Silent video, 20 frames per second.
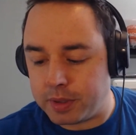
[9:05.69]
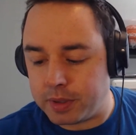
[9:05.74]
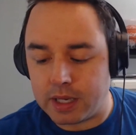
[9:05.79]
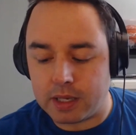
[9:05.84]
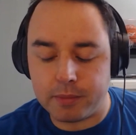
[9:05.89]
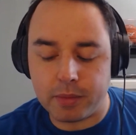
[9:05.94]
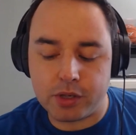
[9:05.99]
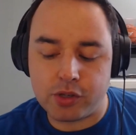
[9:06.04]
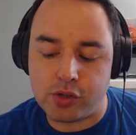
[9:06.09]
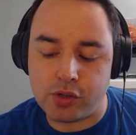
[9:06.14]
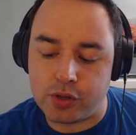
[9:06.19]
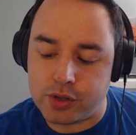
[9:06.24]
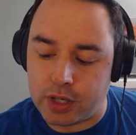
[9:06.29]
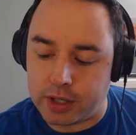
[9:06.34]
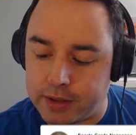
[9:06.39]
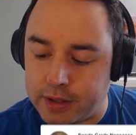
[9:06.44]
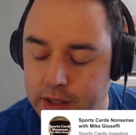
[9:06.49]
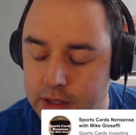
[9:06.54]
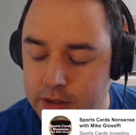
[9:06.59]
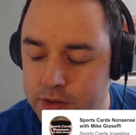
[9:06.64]
Again, make sure you
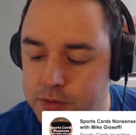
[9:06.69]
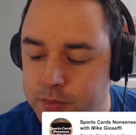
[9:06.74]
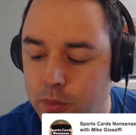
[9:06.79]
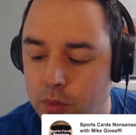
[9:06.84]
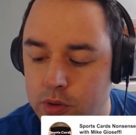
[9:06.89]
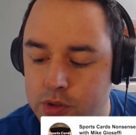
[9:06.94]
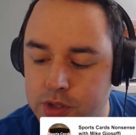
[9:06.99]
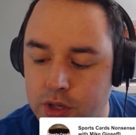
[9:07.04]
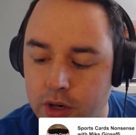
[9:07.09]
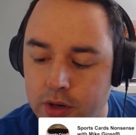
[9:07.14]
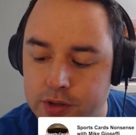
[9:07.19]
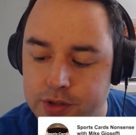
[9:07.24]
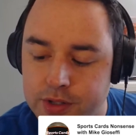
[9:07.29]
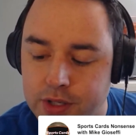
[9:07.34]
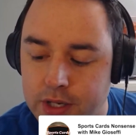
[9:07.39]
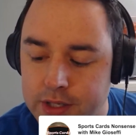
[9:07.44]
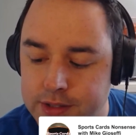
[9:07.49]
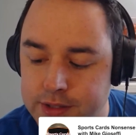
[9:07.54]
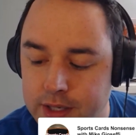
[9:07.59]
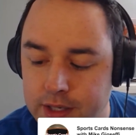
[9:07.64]
check that out. Sports Cards
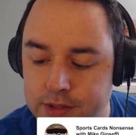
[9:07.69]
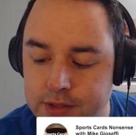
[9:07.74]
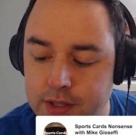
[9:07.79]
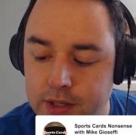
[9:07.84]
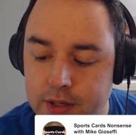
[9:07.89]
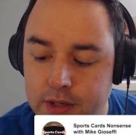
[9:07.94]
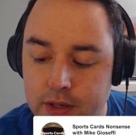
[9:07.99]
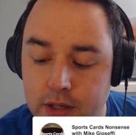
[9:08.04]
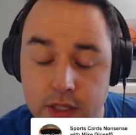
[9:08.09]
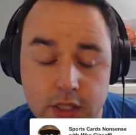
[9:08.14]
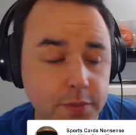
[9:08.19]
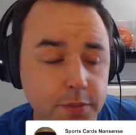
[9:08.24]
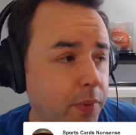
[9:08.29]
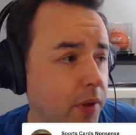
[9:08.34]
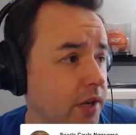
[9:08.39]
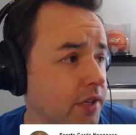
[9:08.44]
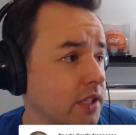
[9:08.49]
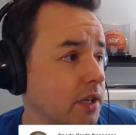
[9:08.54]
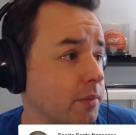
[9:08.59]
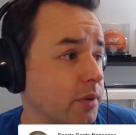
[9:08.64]
Nonsense. This is
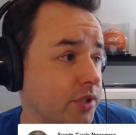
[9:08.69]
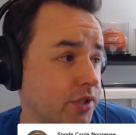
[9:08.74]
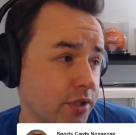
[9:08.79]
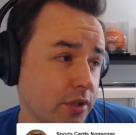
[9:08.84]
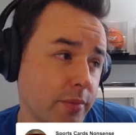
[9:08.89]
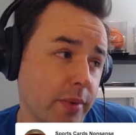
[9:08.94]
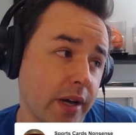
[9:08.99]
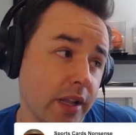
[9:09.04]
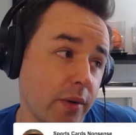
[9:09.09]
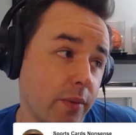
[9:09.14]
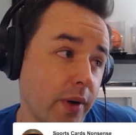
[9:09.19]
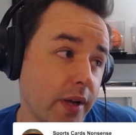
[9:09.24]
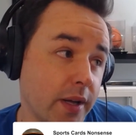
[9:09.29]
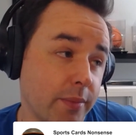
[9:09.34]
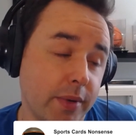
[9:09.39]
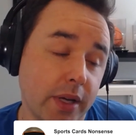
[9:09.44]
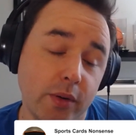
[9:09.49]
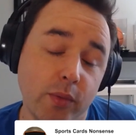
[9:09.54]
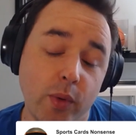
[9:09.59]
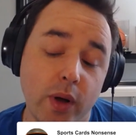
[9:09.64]
plug number 2, by the way.
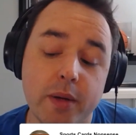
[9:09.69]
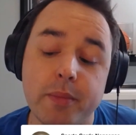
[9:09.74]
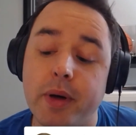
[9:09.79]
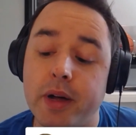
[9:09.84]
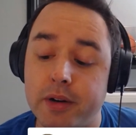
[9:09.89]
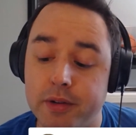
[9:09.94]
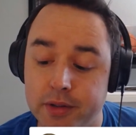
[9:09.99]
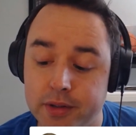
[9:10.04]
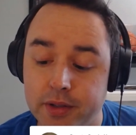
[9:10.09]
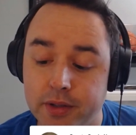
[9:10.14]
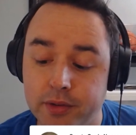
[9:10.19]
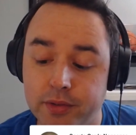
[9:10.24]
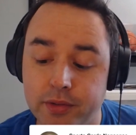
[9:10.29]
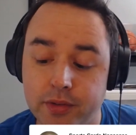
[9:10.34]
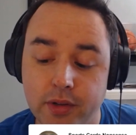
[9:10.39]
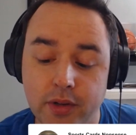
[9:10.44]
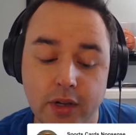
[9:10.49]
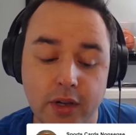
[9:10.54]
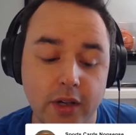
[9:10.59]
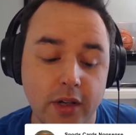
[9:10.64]
I'm getting way better at
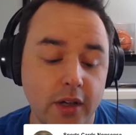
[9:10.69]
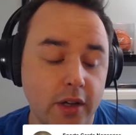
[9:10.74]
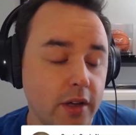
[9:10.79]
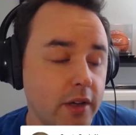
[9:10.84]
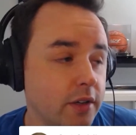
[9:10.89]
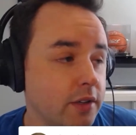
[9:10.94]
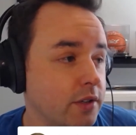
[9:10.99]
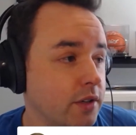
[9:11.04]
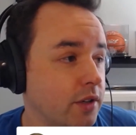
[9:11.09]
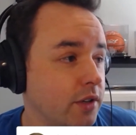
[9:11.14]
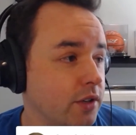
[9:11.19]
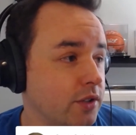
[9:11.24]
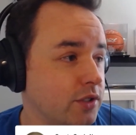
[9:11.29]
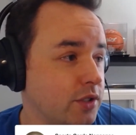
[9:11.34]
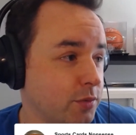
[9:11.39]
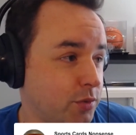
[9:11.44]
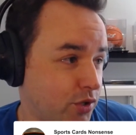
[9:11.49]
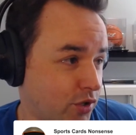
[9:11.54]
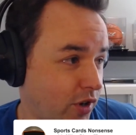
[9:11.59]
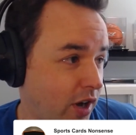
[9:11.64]
this.
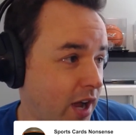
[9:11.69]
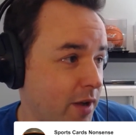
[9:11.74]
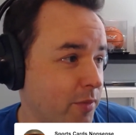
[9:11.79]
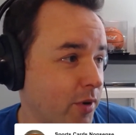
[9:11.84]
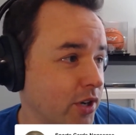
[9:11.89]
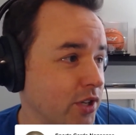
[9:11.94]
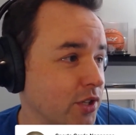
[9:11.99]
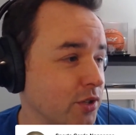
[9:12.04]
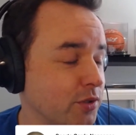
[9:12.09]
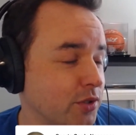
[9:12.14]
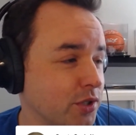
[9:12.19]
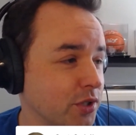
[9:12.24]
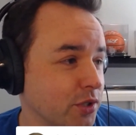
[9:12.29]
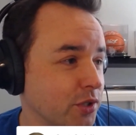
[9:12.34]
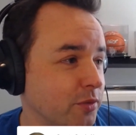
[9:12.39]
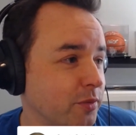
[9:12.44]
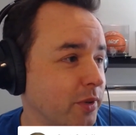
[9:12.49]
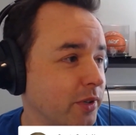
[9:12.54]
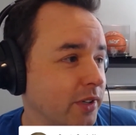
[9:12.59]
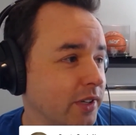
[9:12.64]
Subscribe on
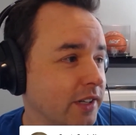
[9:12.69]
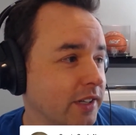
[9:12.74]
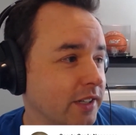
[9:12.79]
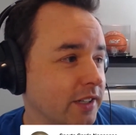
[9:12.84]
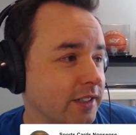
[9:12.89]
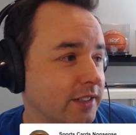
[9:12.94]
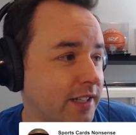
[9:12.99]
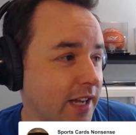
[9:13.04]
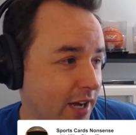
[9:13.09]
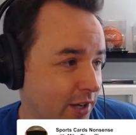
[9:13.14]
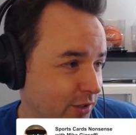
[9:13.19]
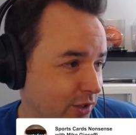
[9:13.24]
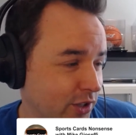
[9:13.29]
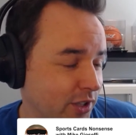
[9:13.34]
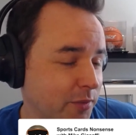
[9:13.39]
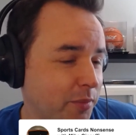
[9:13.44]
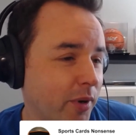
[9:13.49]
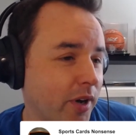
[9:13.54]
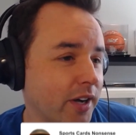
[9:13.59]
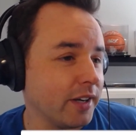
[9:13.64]
YouTube. Download
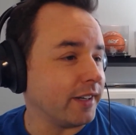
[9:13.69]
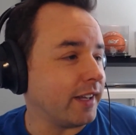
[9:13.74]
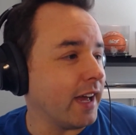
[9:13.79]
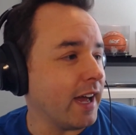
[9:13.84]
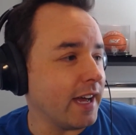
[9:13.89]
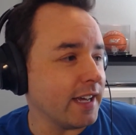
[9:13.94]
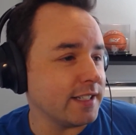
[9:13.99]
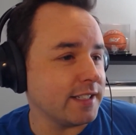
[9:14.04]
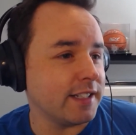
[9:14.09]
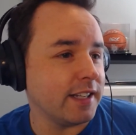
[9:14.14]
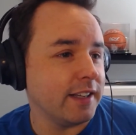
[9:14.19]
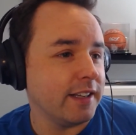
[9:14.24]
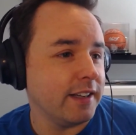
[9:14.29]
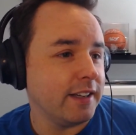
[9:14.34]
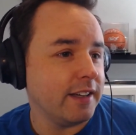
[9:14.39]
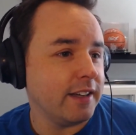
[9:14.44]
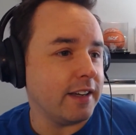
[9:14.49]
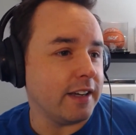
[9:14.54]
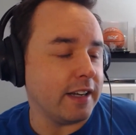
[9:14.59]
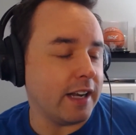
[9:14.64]
the podcast.
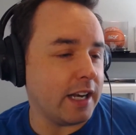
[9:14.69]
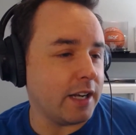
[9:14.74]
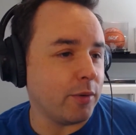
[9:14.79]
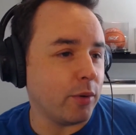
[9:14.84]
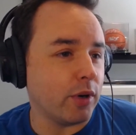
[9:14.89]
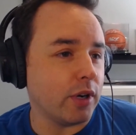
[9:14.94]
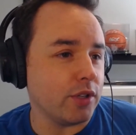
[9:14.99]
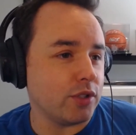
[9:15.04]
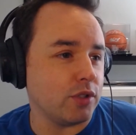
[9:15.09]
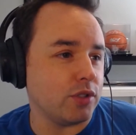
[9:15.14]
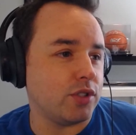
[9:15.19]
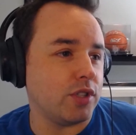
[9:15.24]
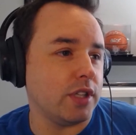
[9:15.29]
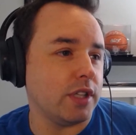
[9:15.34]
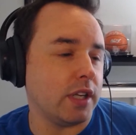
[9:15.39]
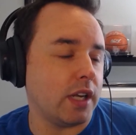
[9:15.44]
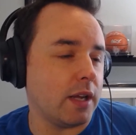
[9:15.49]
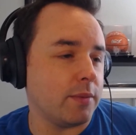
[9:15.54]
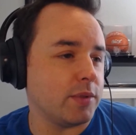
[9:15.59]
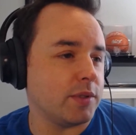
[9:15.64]
And anywhere else you see
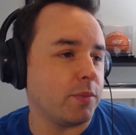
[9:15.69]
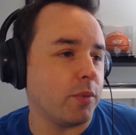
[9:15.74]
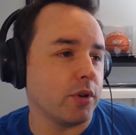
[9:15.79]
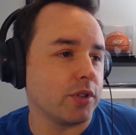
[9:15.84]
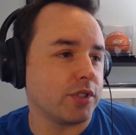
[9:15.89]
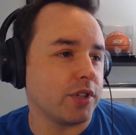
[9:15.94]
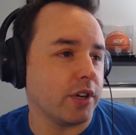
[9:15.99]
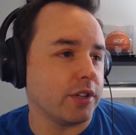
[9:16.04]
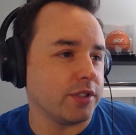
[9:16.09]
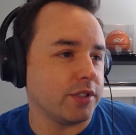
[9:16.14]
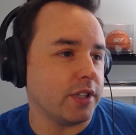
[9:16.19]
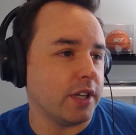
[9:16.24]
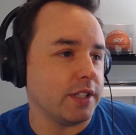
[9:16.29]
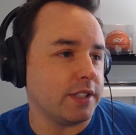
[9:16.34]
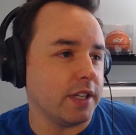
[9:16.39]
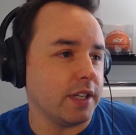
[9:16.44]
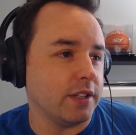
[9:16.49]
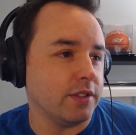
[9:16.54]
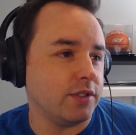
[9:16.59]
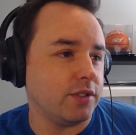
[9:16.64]
the name Sports Cards
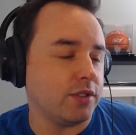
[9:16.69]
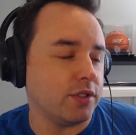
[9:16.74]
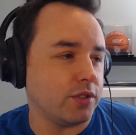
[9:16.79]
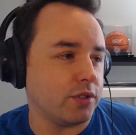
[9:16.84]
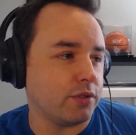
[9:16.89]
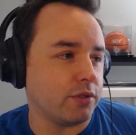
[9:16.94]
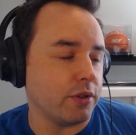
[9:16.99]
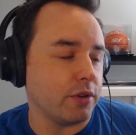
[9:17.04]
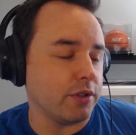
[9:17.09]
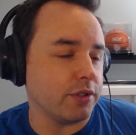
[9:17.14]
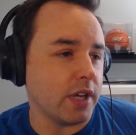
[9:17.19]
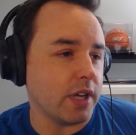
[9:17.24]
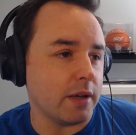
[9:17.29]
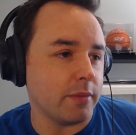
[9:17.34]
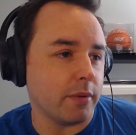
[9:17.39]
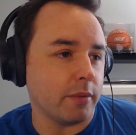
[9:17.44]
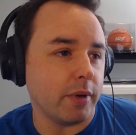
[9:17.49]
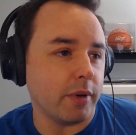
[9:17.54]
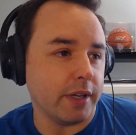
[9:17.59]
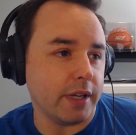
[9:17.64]
Nonsense, just throw your
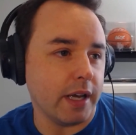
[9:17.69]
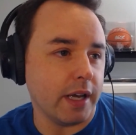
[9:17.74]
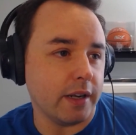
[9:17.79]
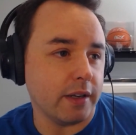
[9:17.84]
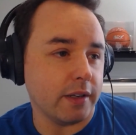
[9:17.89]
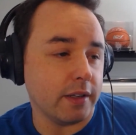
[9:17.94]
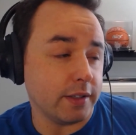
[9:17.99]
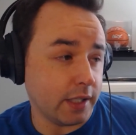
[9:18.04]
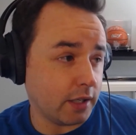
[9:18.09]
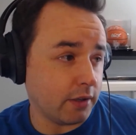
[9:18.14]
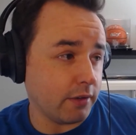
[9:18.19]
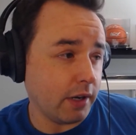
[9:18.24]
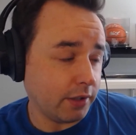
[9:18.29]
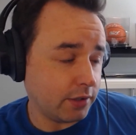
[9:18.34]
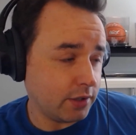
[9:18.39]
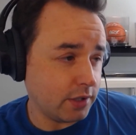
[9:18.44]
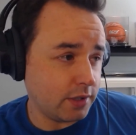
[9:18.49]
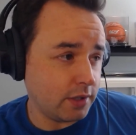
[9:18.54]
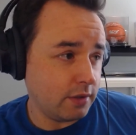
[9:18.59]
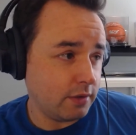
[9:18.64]
time and money at it. Is that
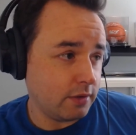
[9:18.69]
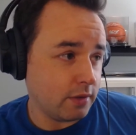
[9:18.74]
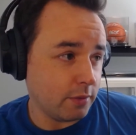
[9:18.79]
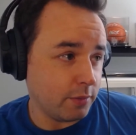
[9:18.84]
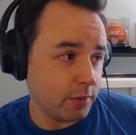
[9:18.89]
correct?